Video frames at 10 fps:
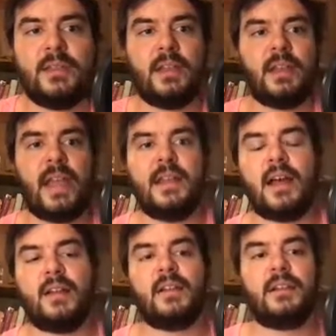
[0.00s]
the n
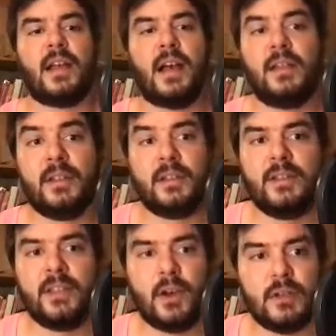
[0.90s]
adding
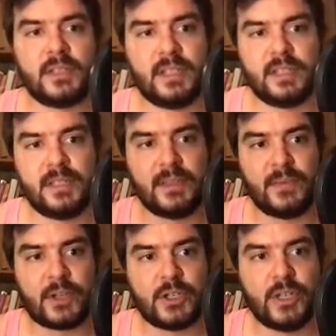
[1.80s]
decons, so this is the
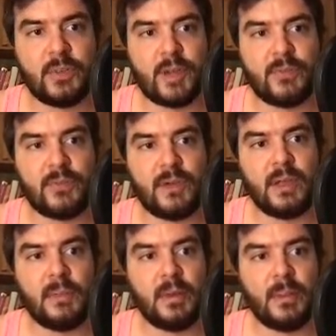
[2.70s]
function that we have
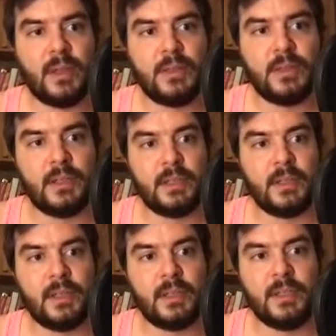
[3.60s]

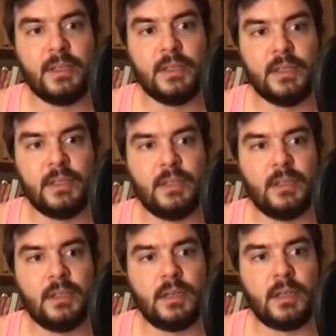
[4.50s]
implemented here,
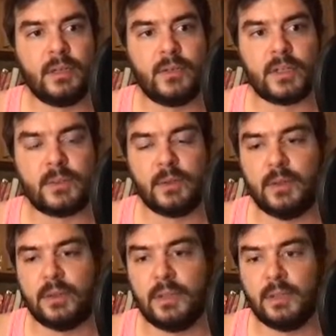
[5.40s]
uh, the first one,
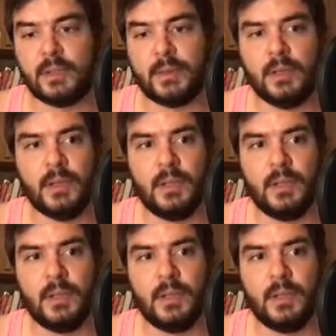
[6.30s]
here, this one,